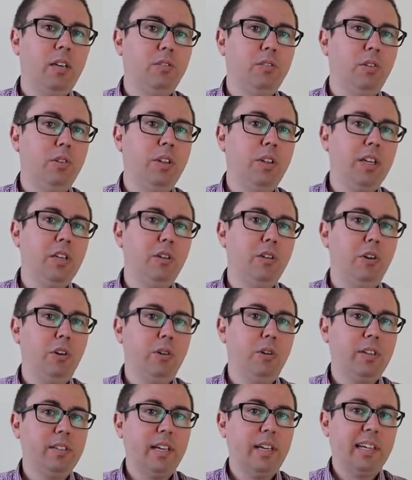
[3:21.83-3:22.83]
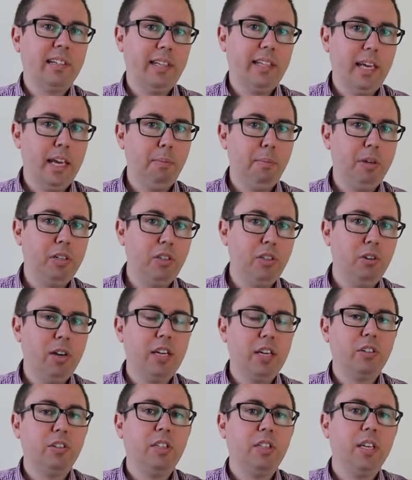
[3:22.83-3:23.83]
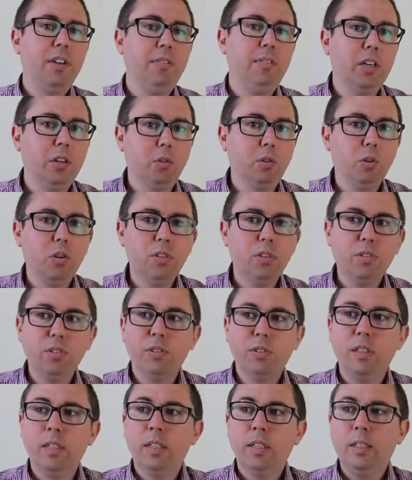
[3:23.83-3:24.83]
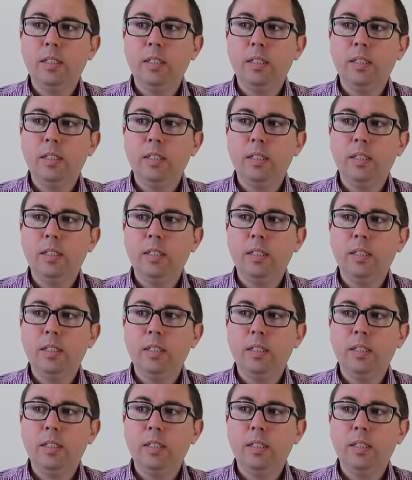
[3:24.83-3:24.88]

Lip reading: so then you know exactly how much you're actually giving across.